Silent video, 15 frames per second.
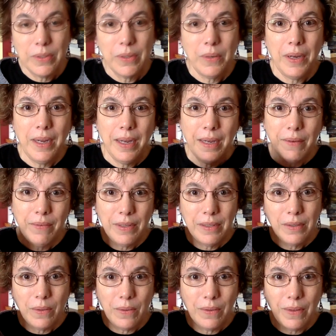I have this
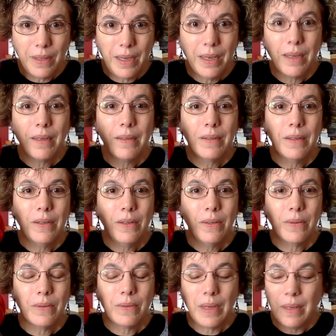whole thing to do.
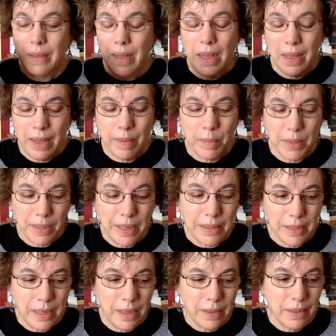I'll have
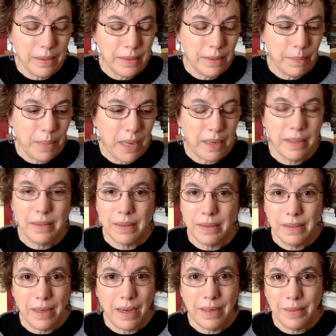plenty because the bodice is
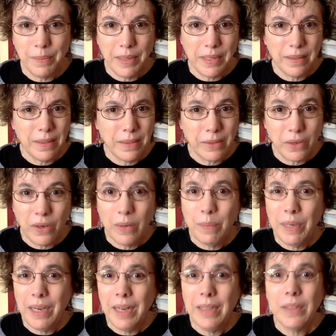not as big as the skirt, but
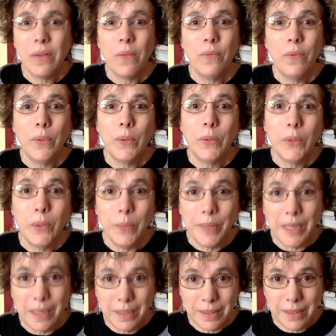it's
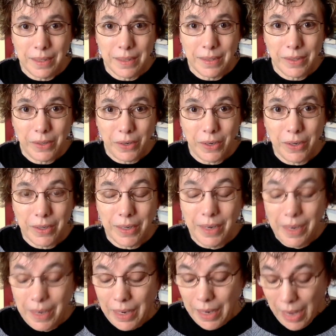voluminous, this skirt.
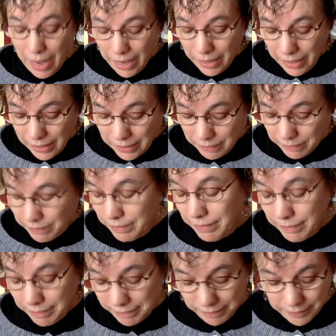
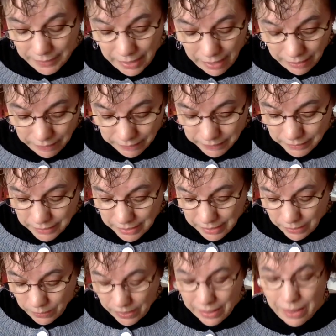In a
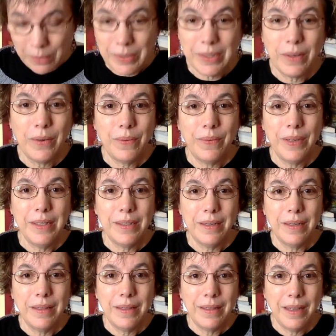way, that was a good
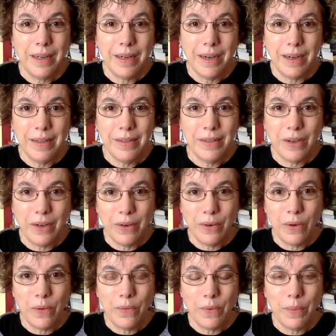reason that I started
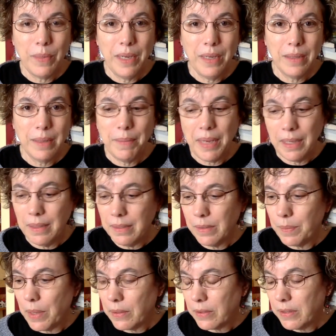over, because I made the
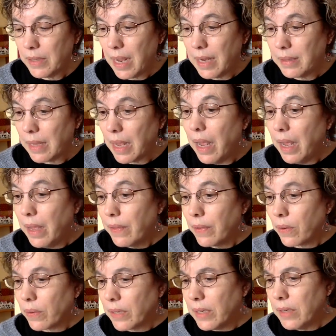smaller size. There are
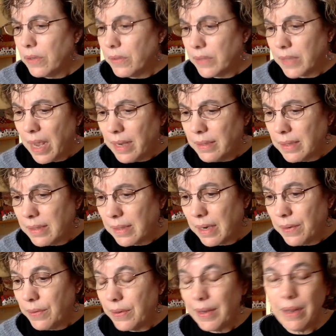only 2 sizes, and
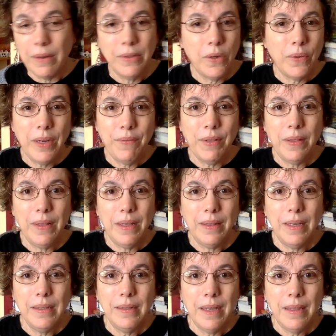I don't even think they
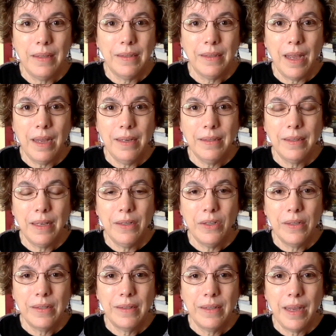say the size. They
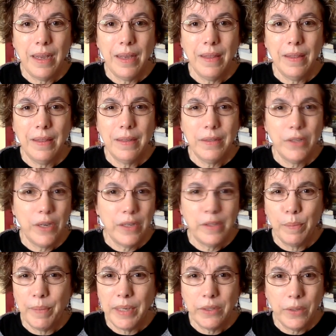just say the
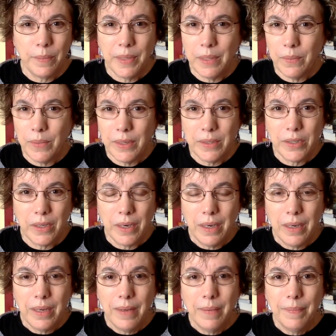chest measurement, which,
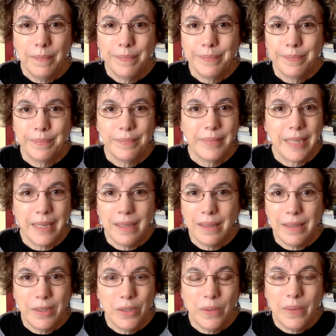
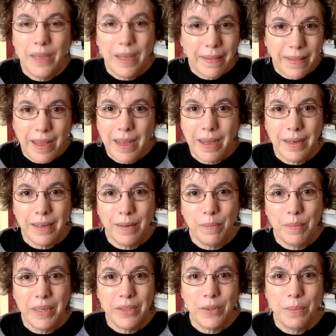unless you get that
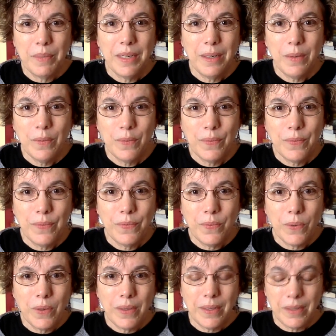measurement
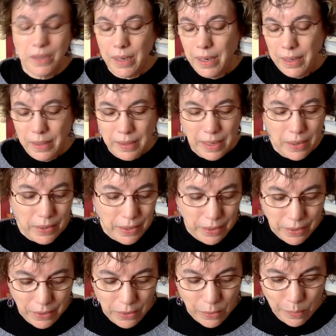for the child, how are you
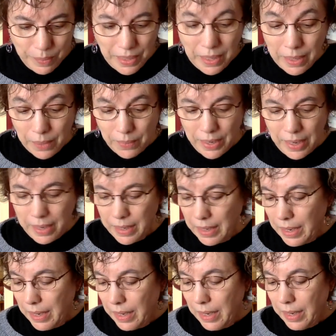going to know? But anyway,
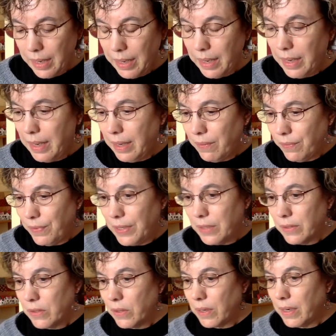it feels
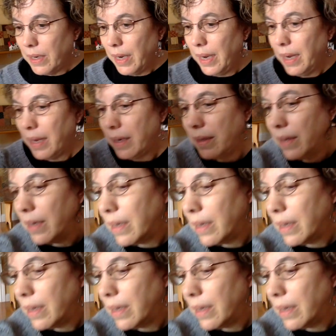good. And